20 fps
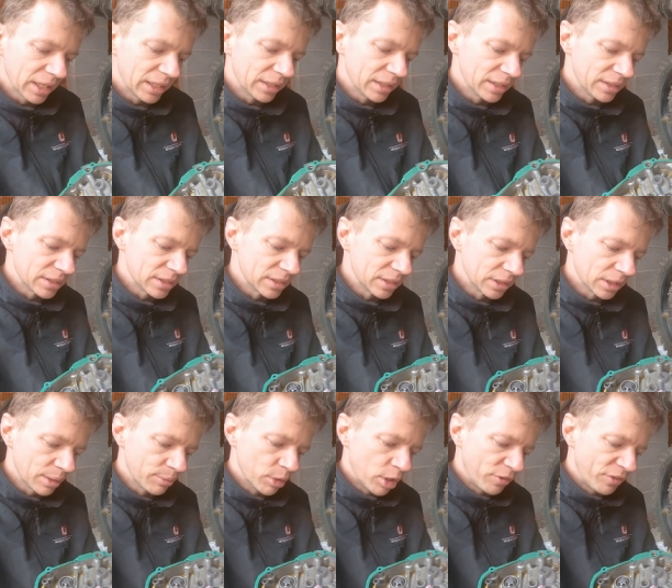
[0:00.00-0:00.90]
clean. This isn't
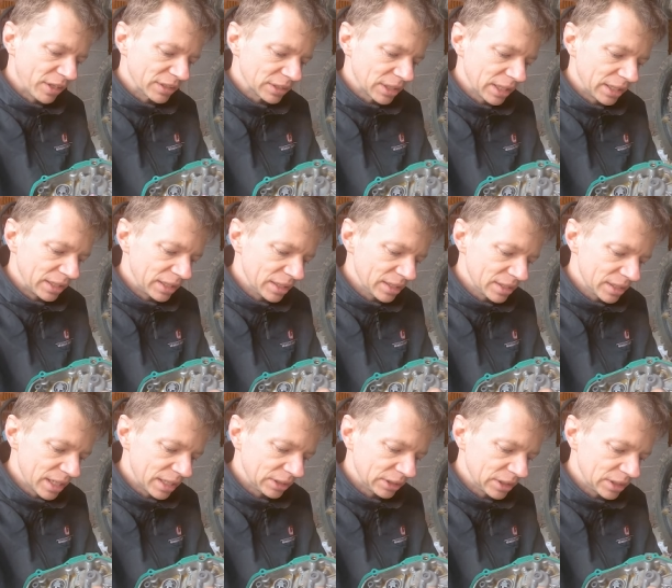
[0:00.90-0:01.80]
coming off as cleanly as
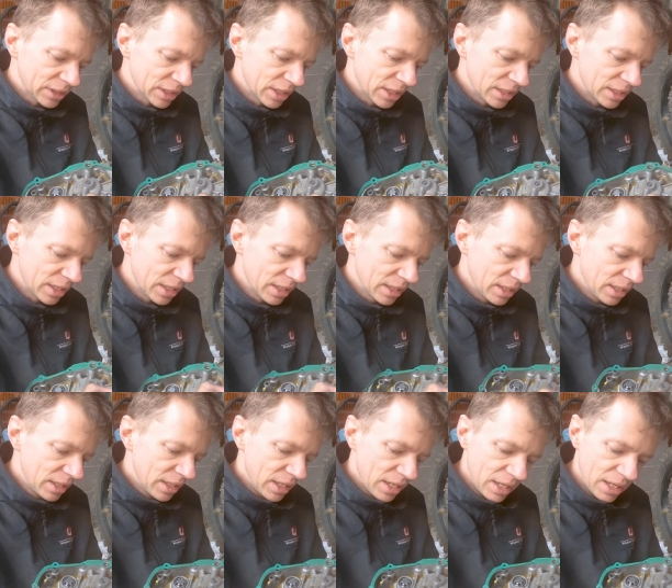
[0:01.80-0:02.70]
the engine side,
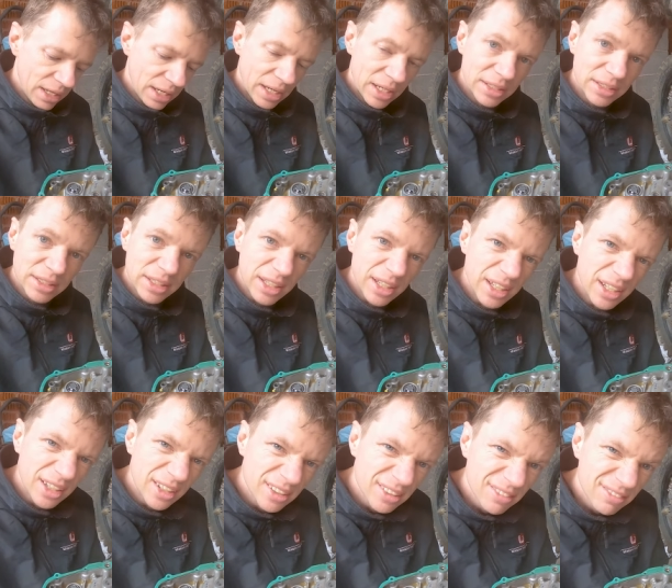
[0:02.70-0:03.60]
and
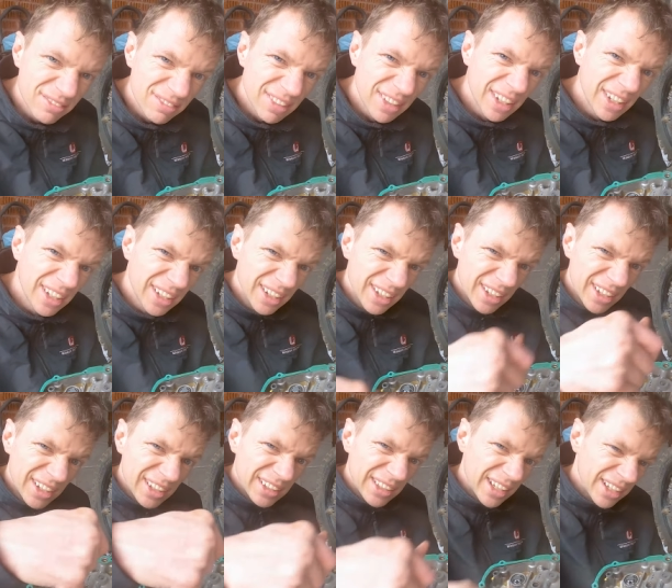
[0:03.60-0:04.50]
uh,
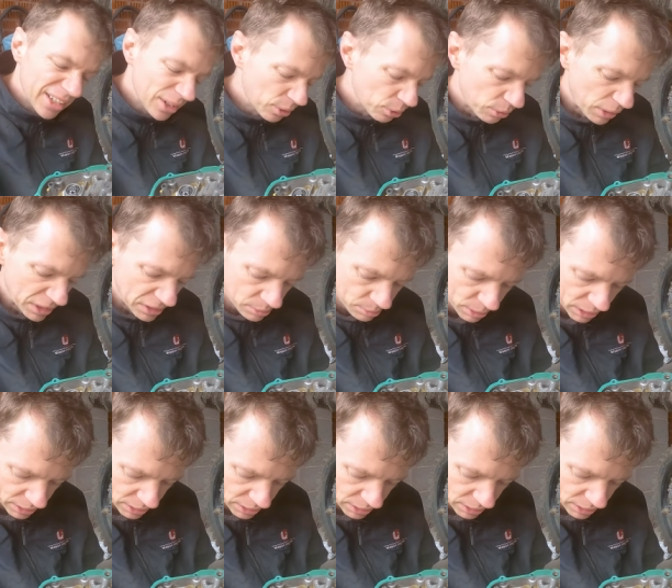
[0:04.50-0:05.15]
get the old razor